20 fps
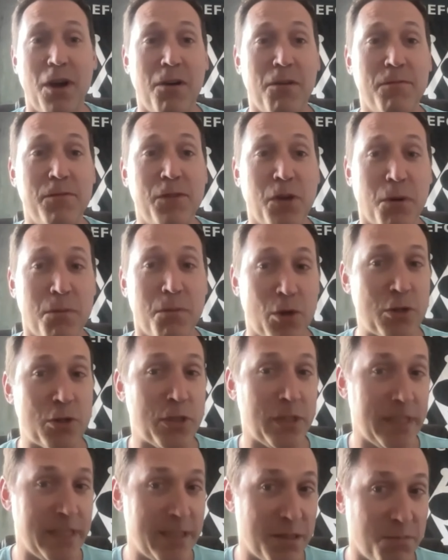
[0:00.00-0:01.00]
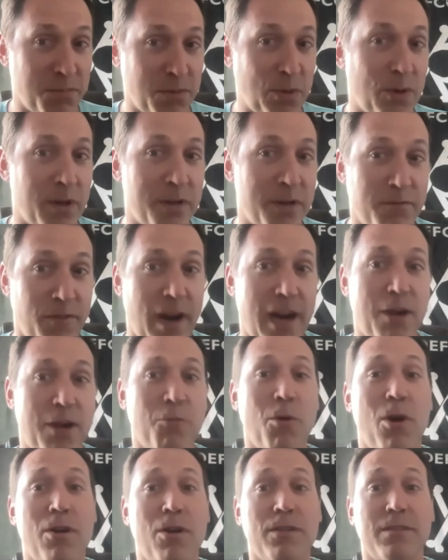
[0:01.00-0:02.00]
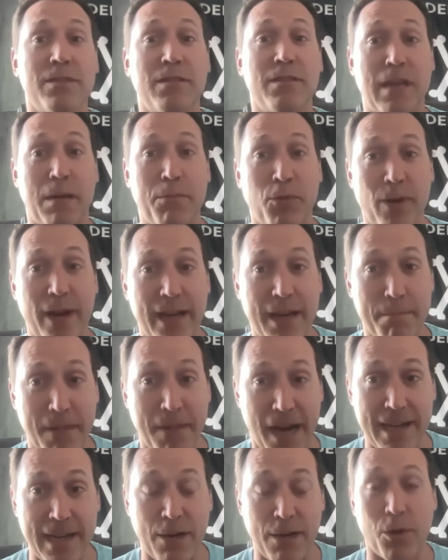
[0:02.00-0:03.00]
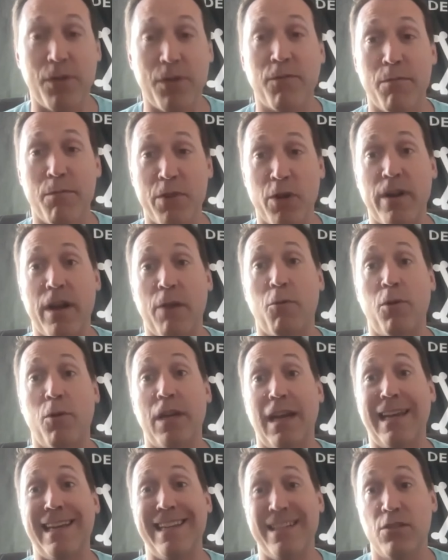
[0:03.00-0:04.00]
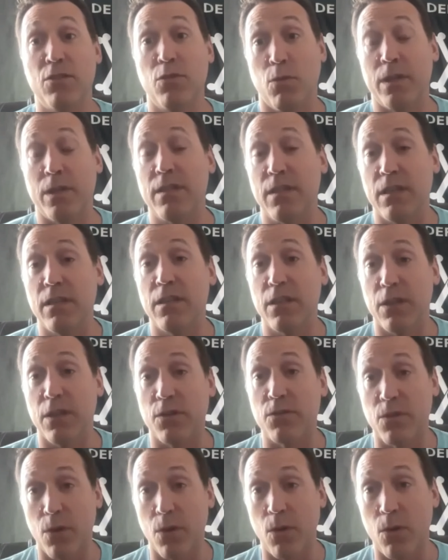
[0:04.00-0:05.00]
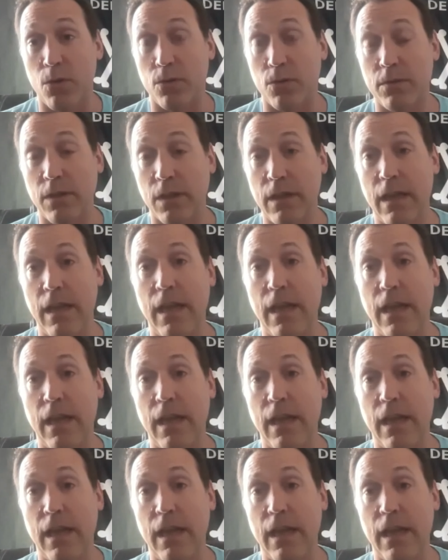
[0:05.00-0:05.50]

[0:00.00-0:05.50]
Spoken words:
of commercially deployed firewalls separating my network from your network is 20 years old.